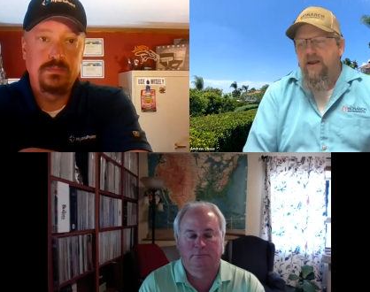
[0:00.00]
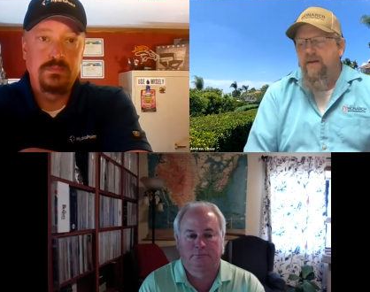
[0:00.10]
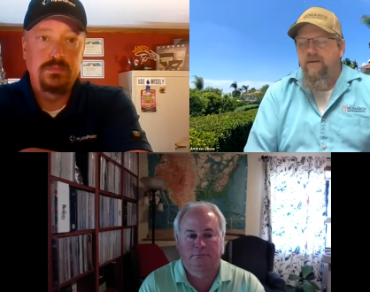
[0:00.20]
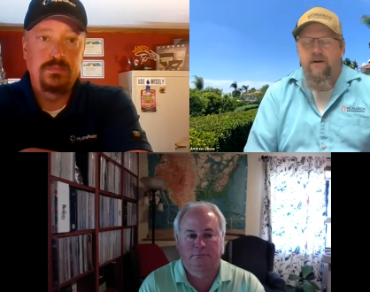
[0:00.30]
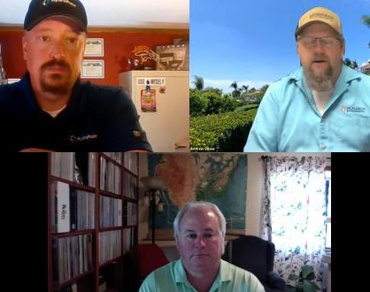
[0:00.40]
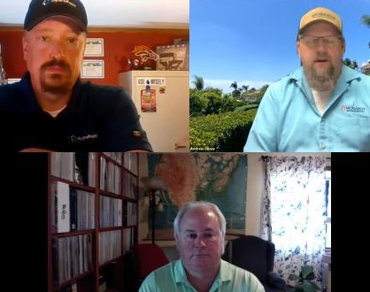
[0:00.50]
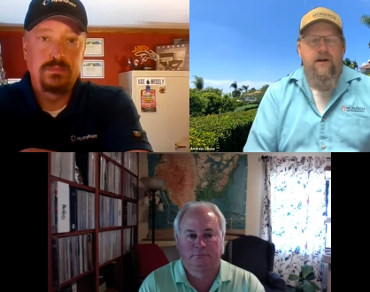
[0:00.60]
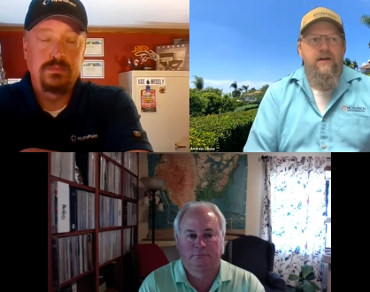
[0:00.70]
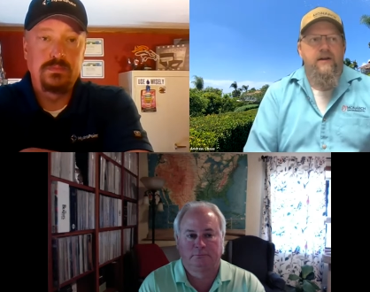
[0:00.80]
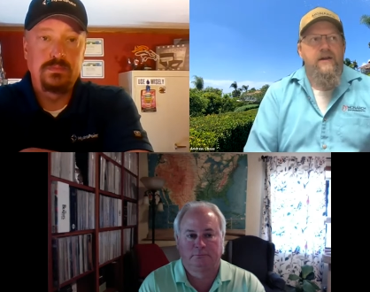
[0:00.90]
Speaker 1: I turn it
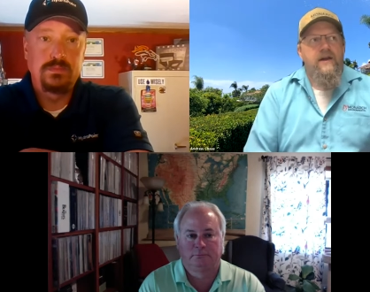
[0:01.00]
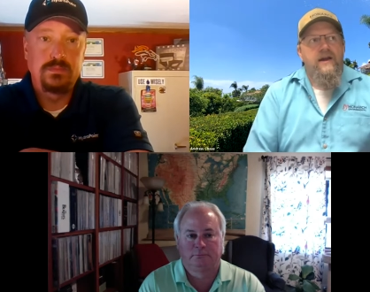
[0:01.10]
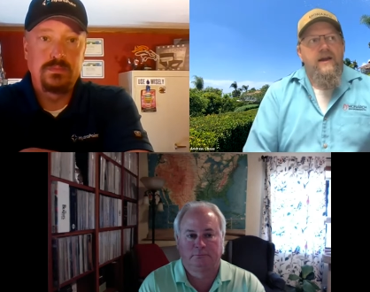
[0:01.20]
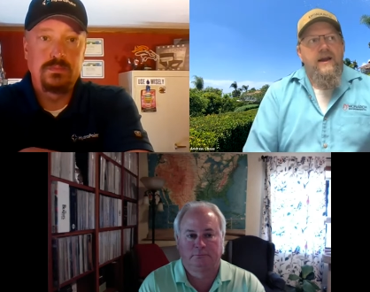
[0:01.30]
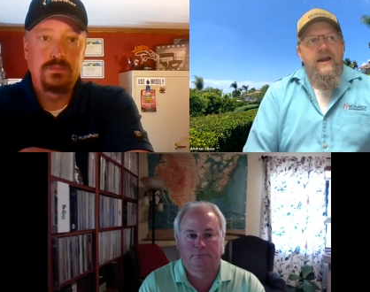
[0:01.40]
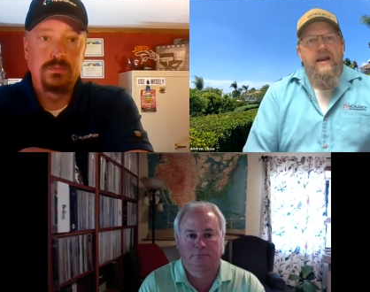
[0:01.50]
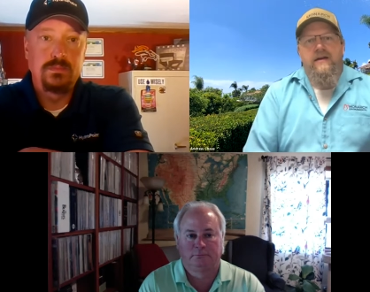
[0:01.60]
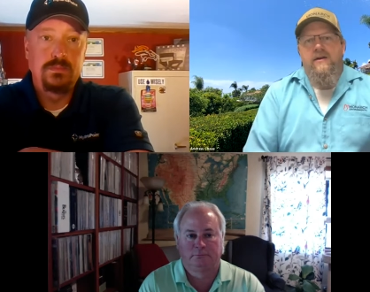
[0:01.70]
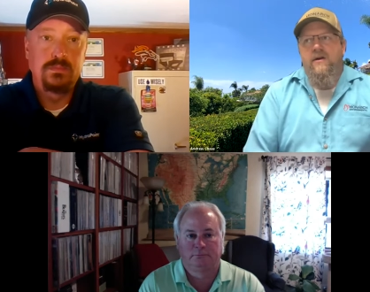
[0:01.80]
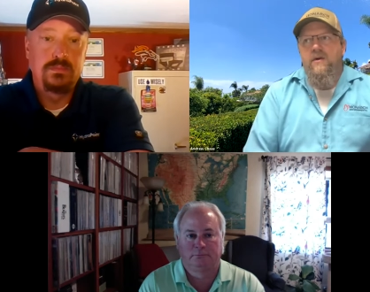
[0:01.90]
on, and I
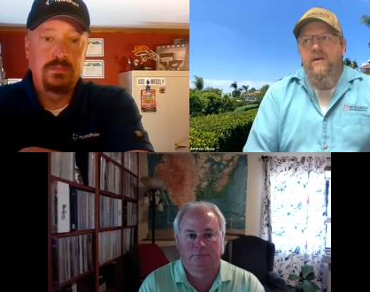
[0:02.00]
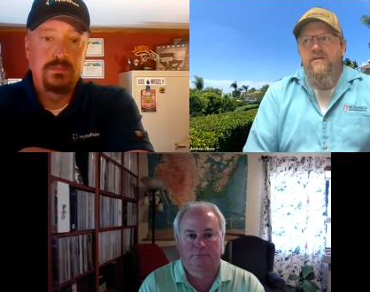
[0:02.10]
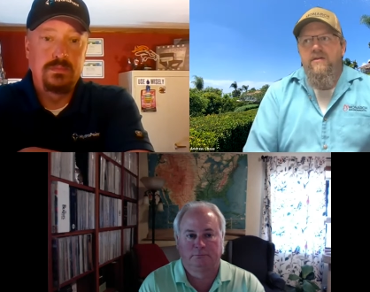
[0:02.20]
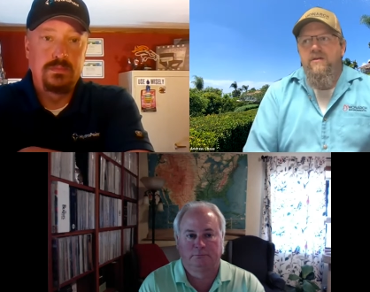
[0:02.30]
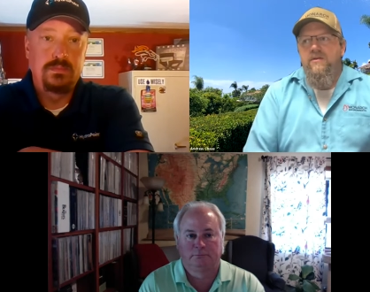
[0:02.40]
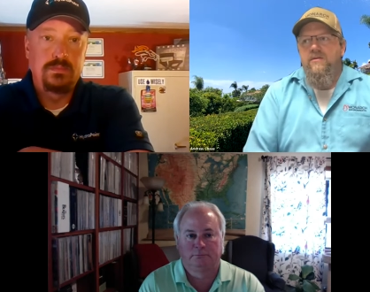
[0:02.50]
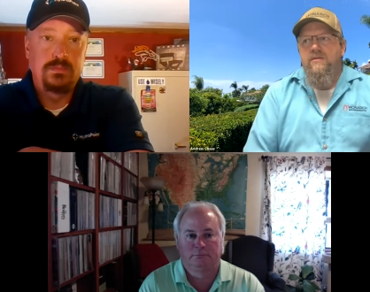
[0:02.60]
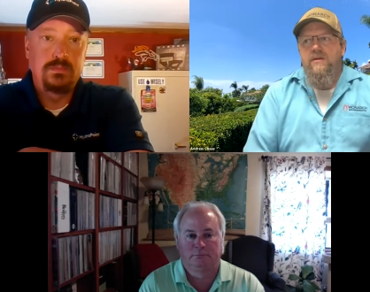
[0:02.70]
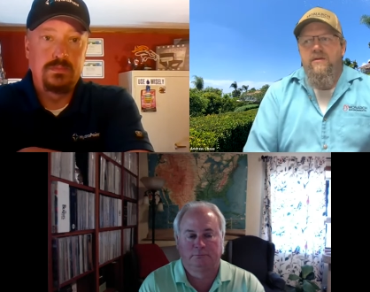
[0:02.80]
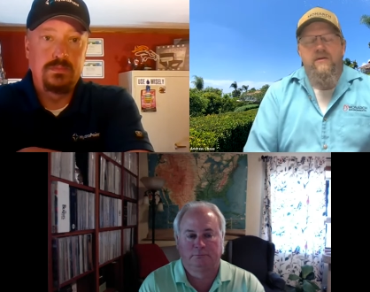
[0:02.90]
go into
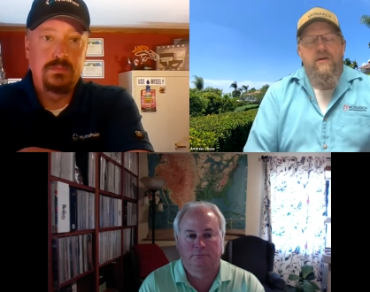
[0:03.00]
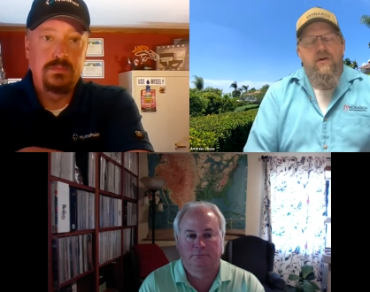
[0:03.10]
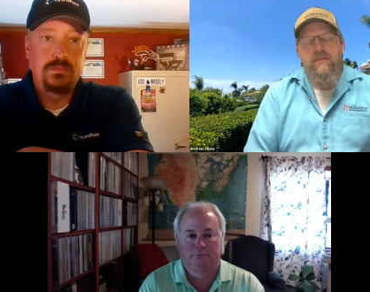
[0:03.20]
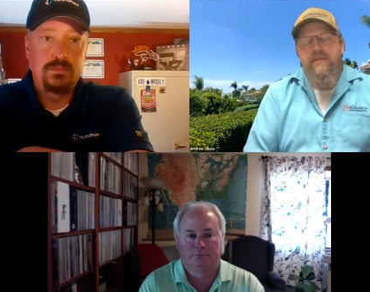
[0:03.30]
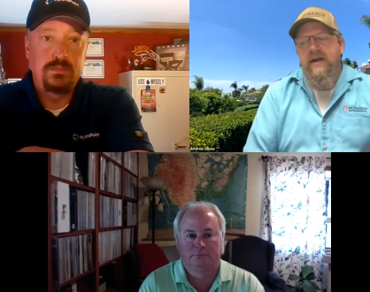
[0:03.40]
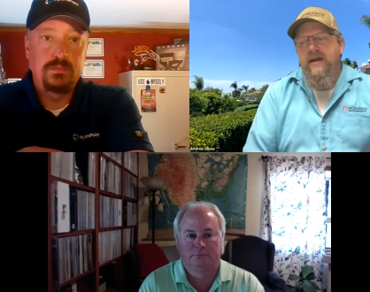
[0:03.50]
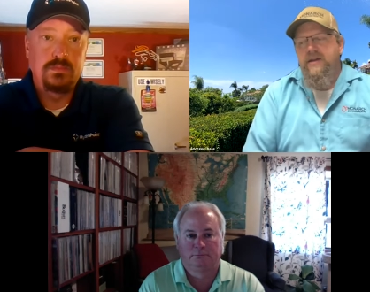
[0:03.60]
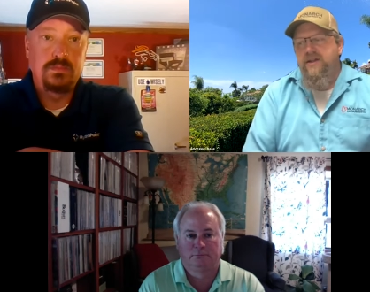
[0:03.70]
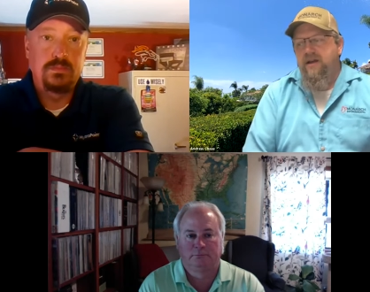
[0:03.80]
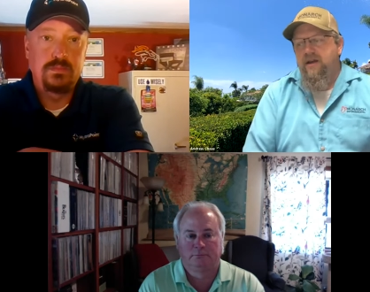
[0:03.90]
into the home
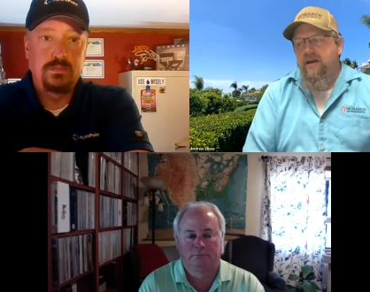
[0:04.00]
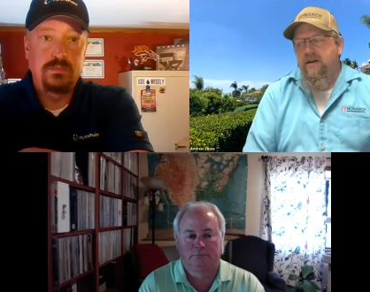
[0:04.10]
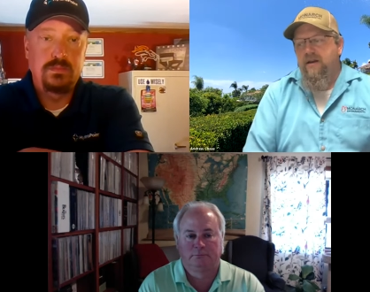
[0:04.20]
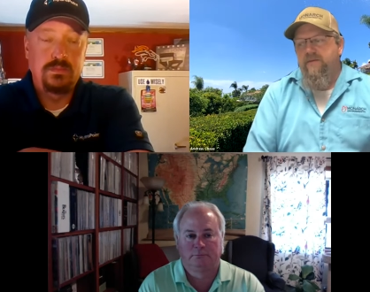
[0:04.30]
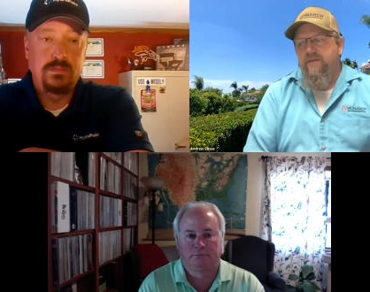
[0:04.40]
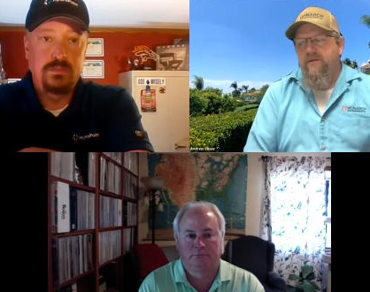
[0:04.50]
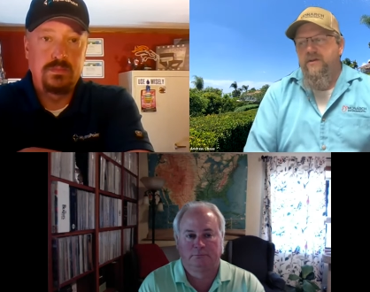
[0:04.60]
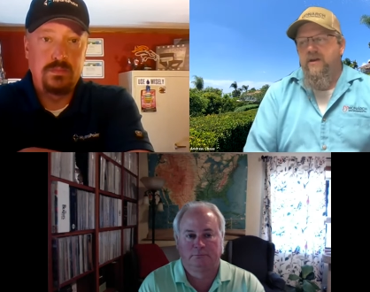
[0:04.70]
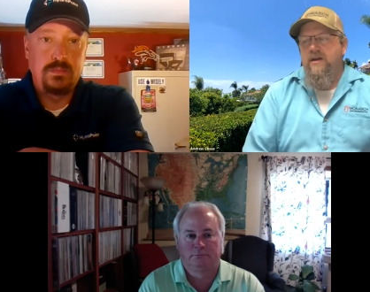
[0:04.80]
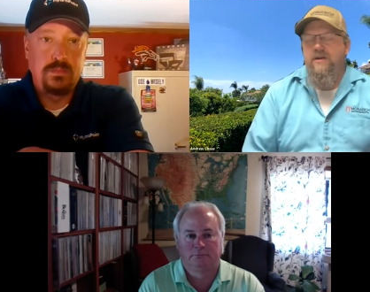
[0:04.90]
page and and the first
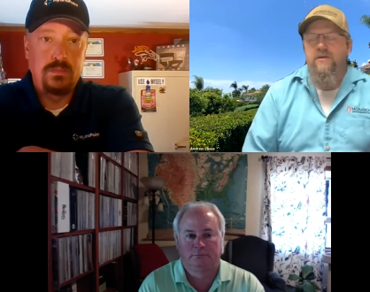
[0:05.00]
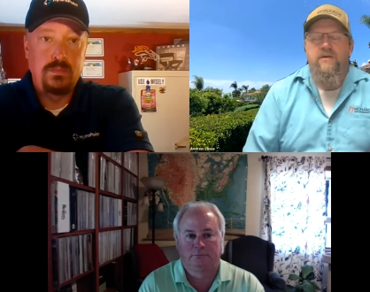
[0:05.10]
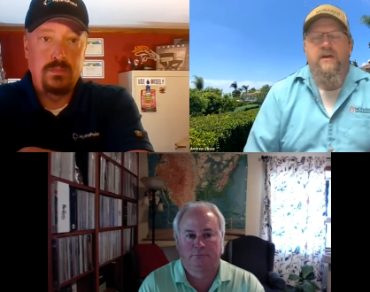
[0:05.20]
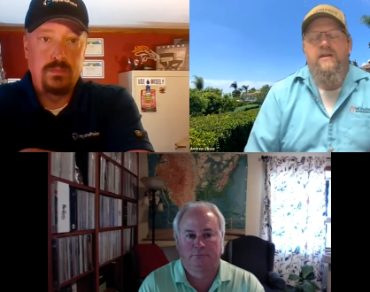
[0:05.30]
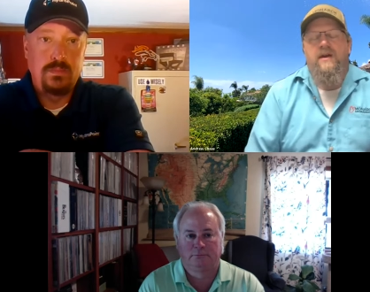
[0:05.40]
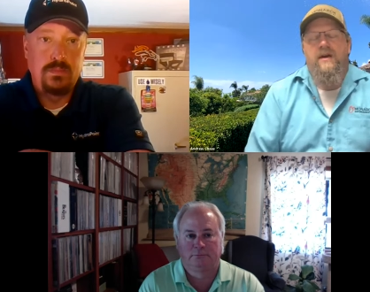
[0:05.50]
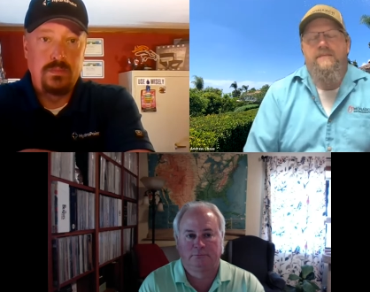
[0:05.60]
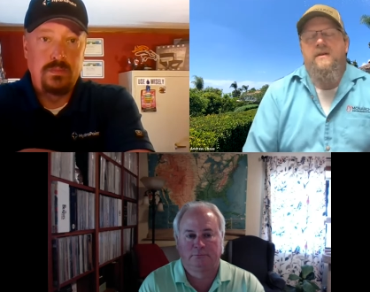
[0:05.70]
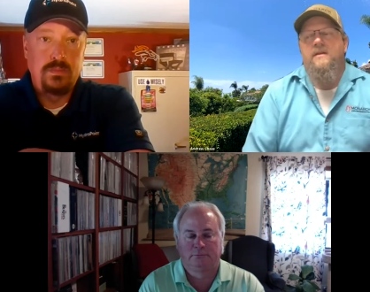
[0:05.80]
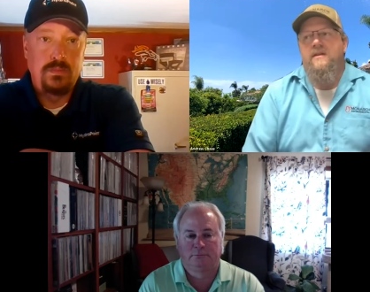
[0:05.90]
thing I do is I type
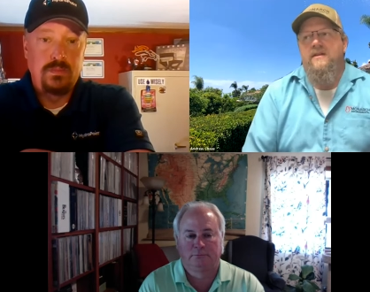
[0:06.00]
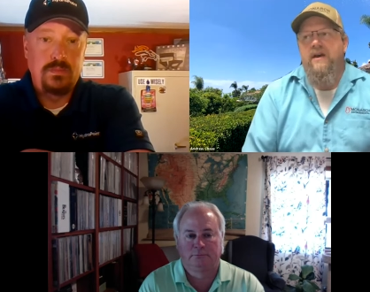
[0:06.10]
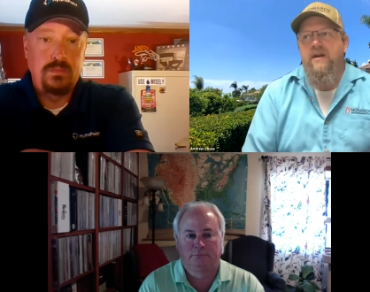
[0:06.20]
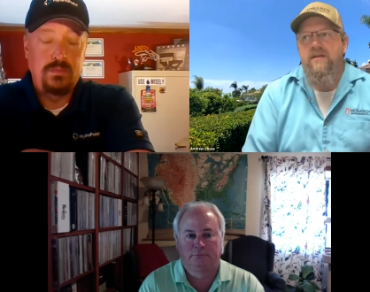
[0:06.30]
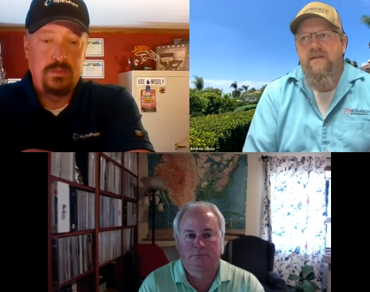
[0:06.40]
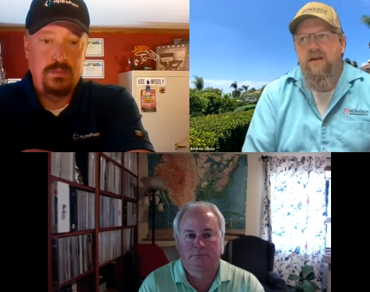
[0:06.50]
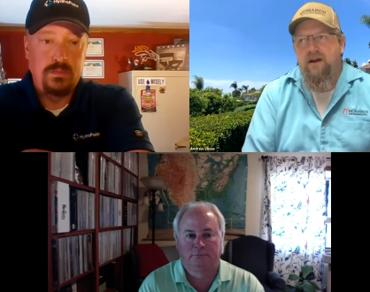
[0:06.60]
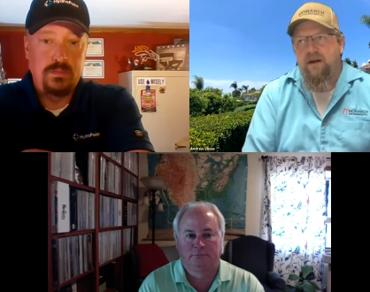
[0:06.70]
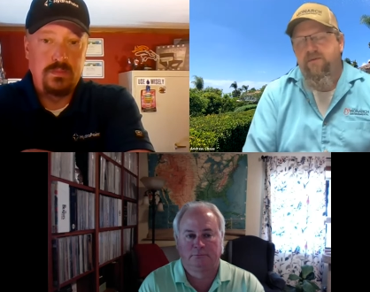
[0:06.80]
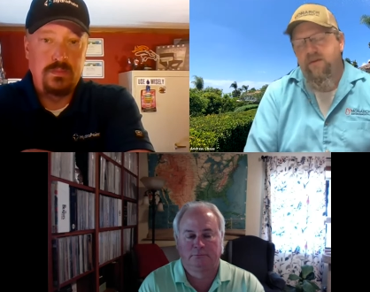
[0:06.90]
in the sites that
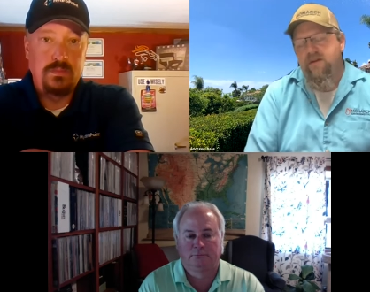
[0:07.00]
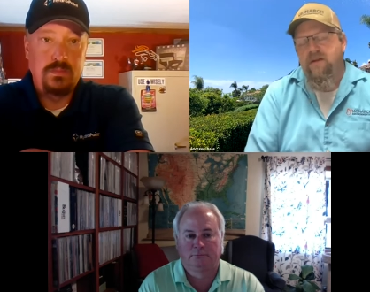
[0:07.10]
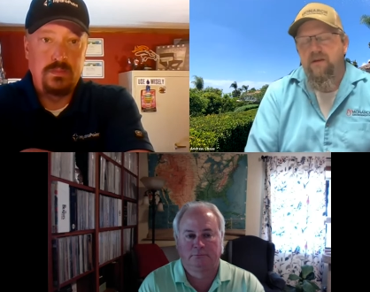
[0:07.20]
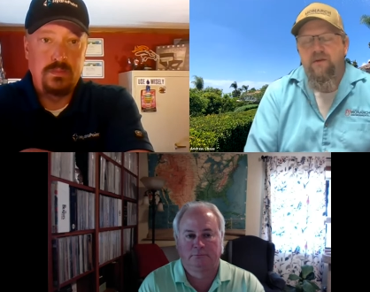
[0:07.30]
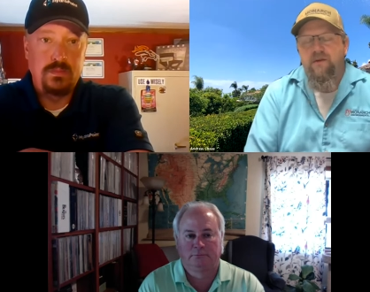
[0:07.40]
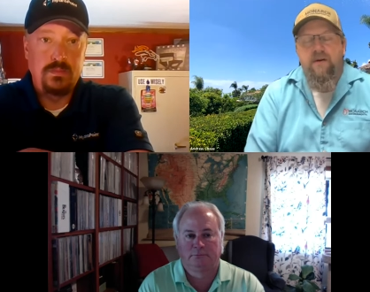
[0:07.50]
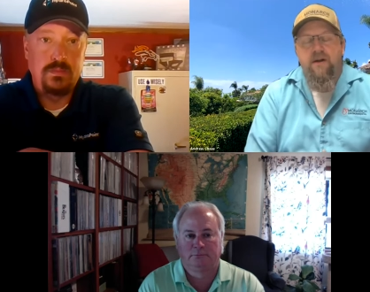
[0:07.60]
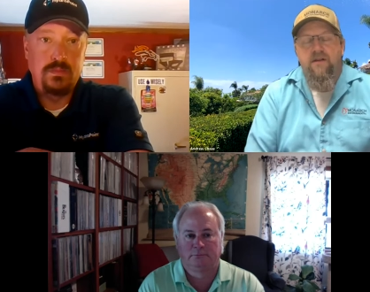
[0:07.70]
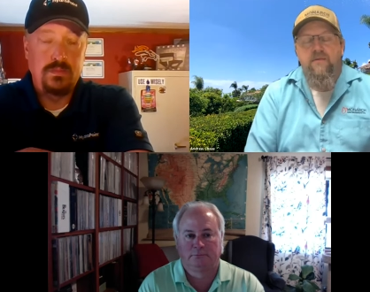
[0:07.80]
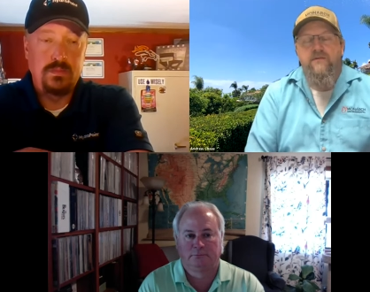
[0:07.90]
I'm physically
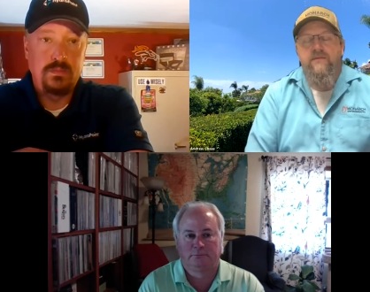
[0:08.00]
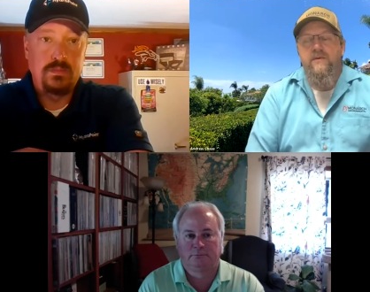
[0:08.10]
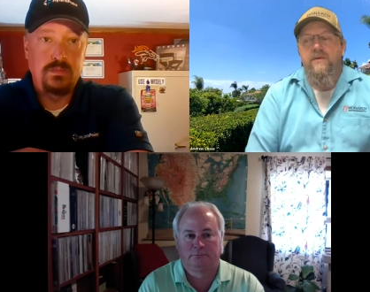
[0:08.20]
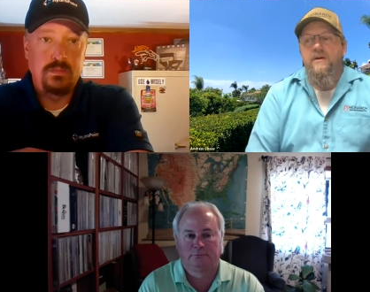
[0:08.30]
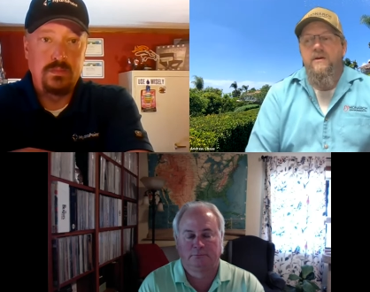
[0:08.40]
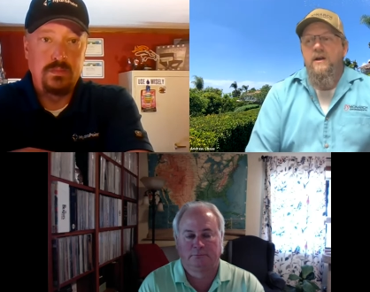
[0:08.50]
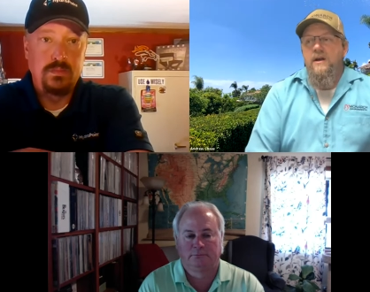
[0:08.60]
responsible for.